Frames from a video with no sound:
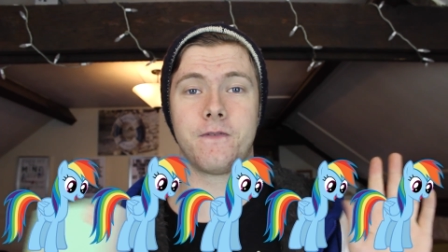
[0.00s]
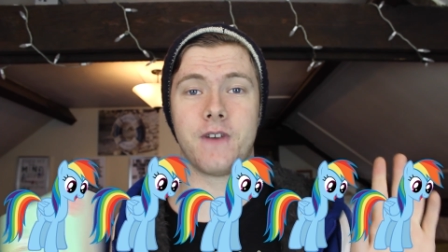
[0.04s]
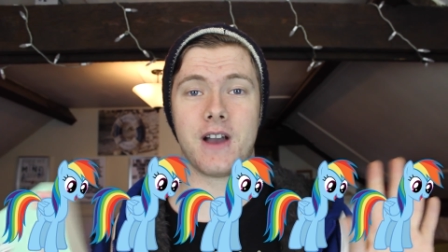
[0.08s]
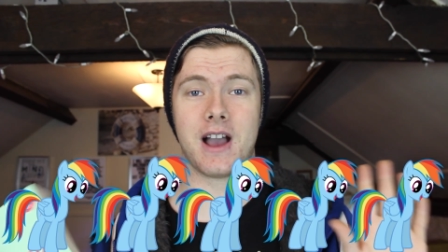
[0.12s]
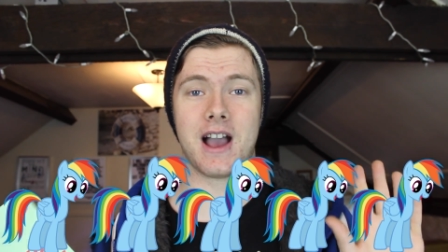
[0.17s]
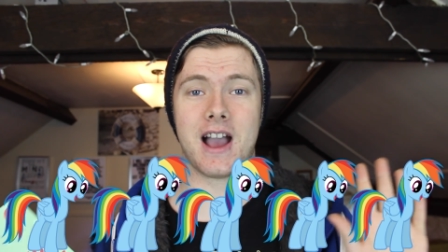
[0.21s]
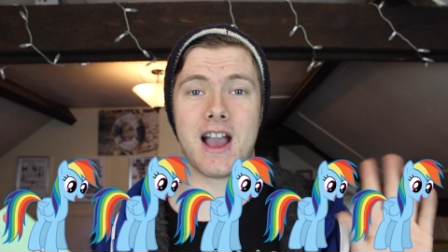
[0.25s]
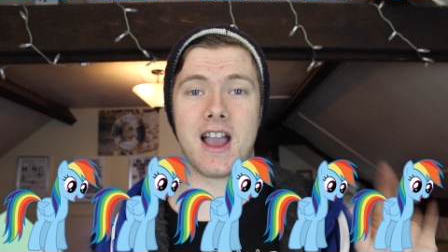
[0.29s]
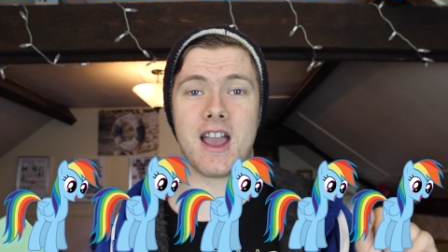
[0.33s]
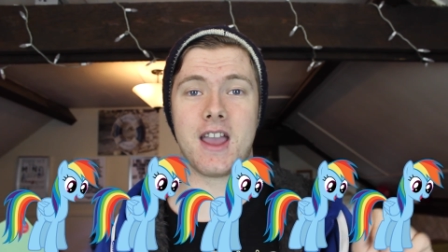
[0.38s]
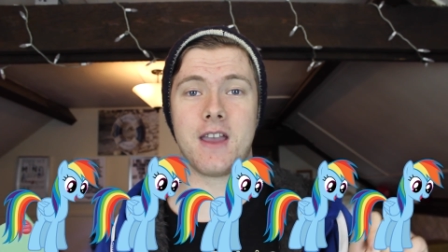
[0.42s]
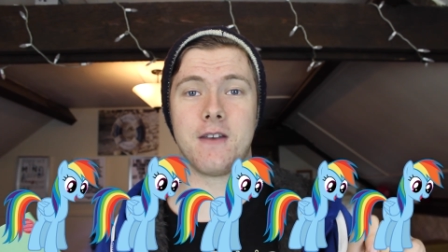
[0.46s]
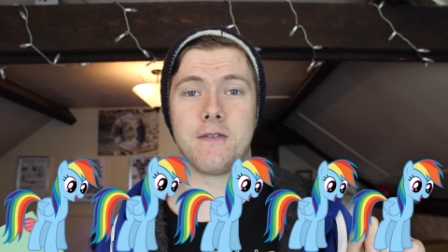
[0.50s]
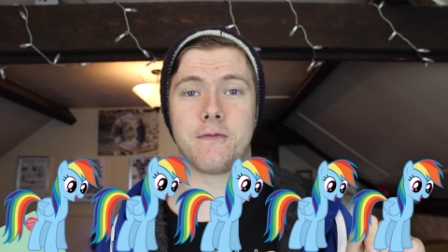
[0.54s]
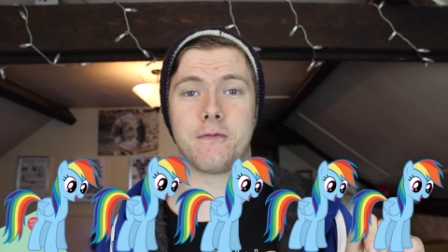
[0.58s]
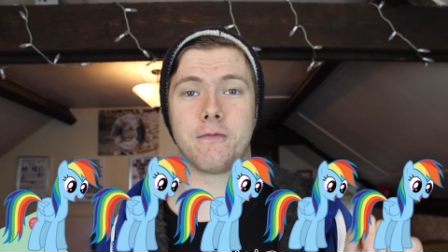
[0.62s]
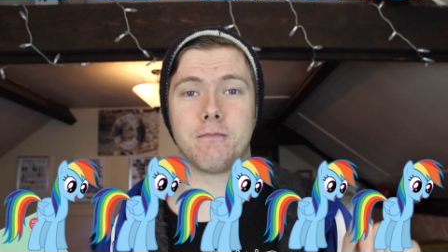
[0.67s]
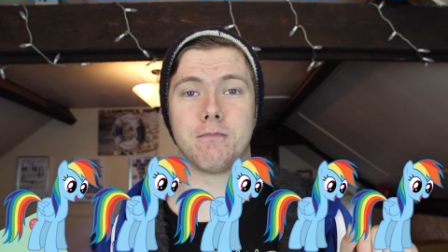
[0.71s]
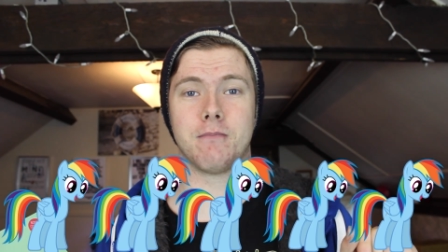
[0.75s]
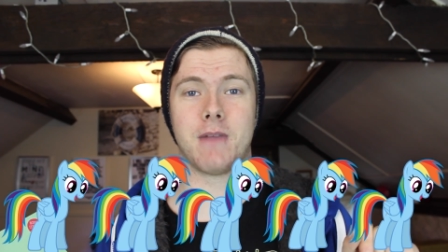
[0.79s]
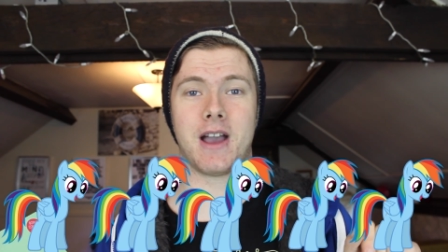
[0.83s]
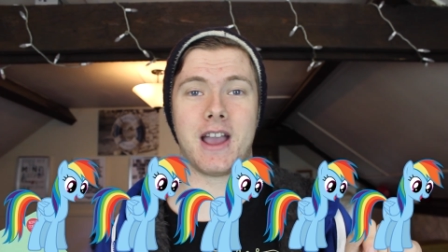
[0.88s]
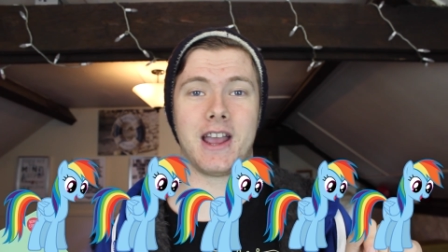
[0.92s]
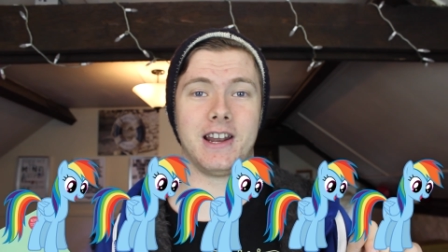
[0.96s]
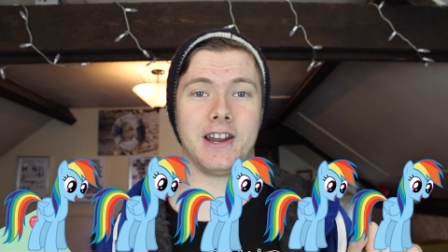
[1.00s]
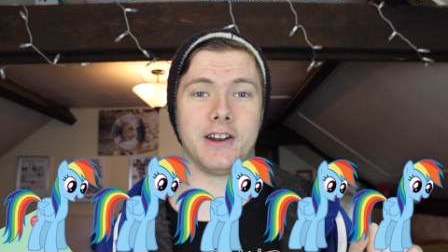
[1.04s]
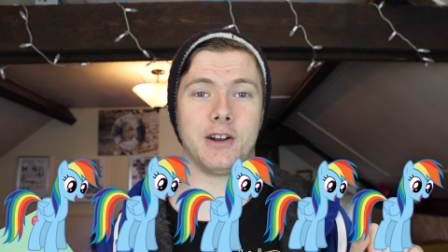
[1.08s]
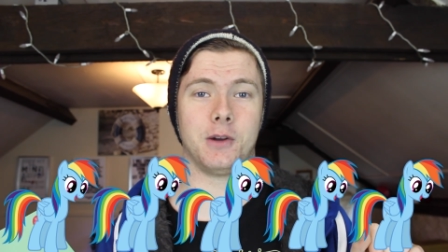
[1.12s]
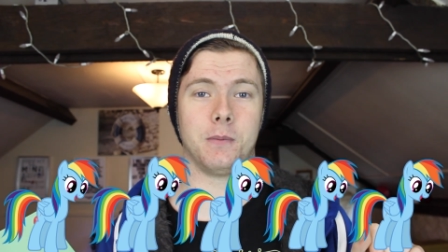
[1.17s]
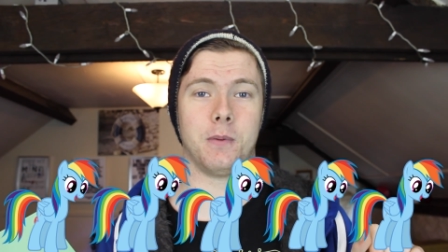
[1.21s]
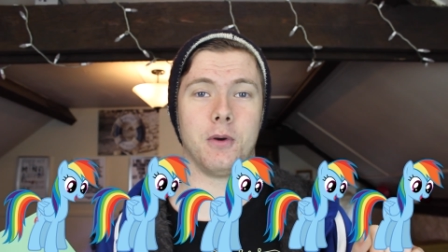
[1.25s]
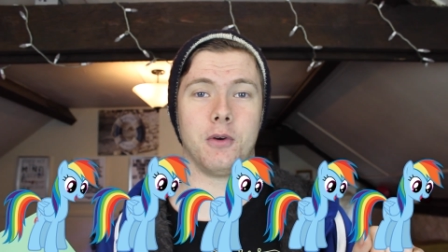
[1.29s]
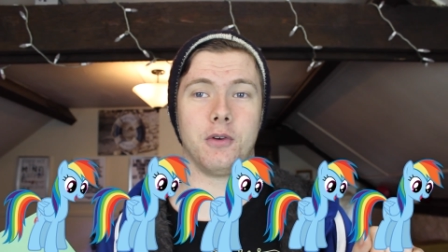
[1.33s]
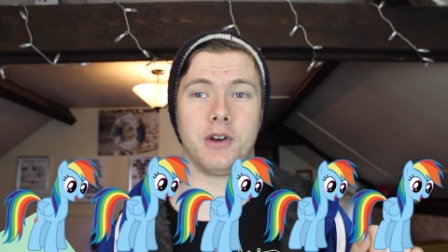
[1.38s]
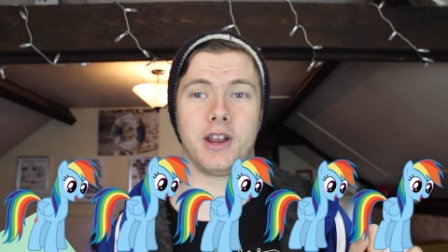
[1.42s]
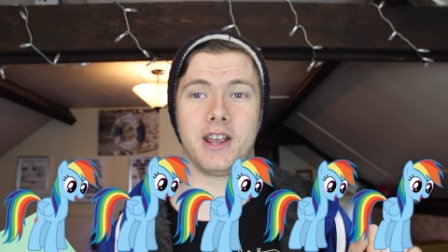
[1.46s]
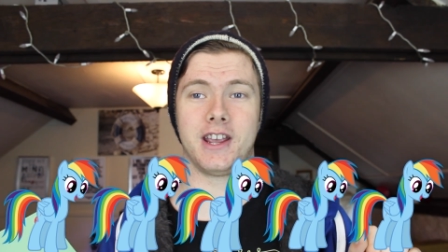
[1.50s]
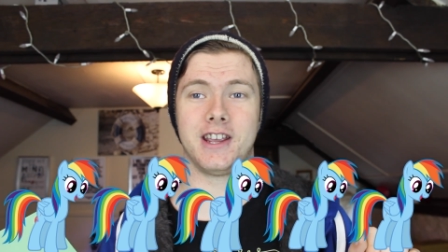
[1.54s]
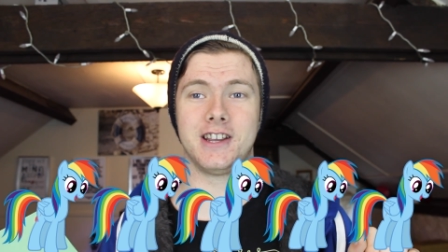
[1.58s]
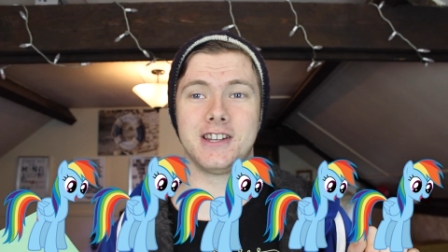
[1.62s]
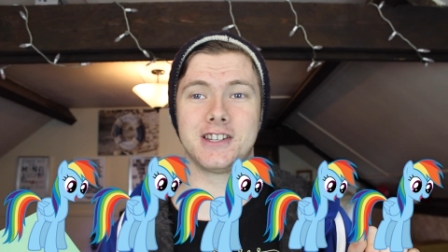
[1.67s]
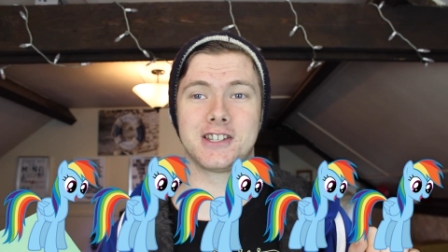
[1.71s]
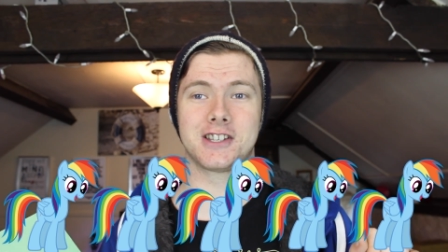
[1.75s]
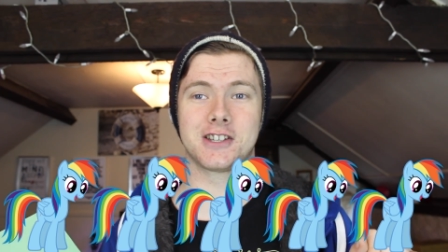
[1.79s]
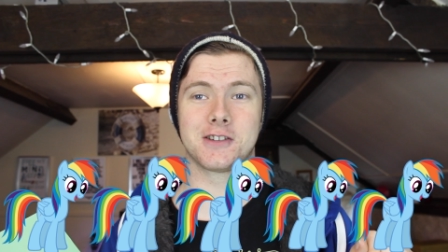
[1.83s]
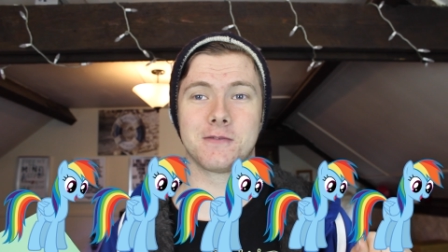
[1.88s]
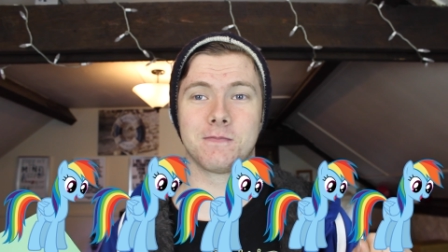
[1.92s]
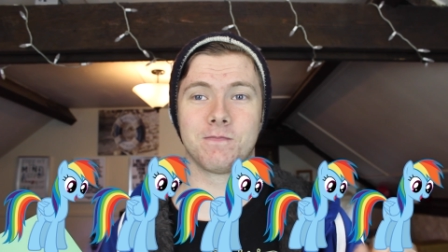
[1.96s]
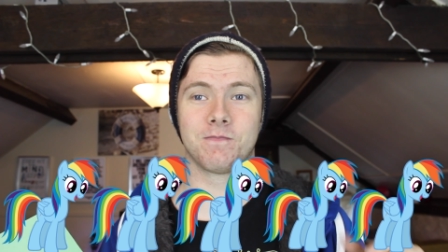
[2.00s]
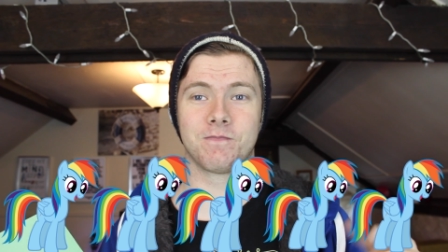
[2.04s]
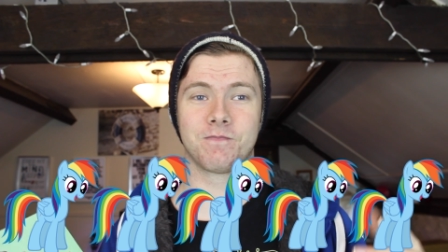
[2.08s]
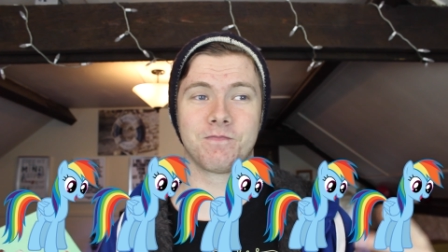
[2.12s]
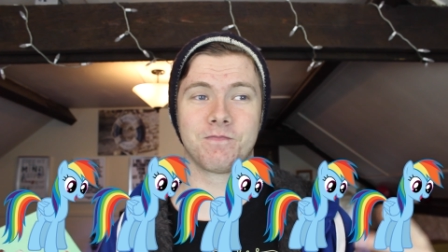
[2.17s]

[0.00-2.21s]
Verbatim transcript: five My Little Ponies.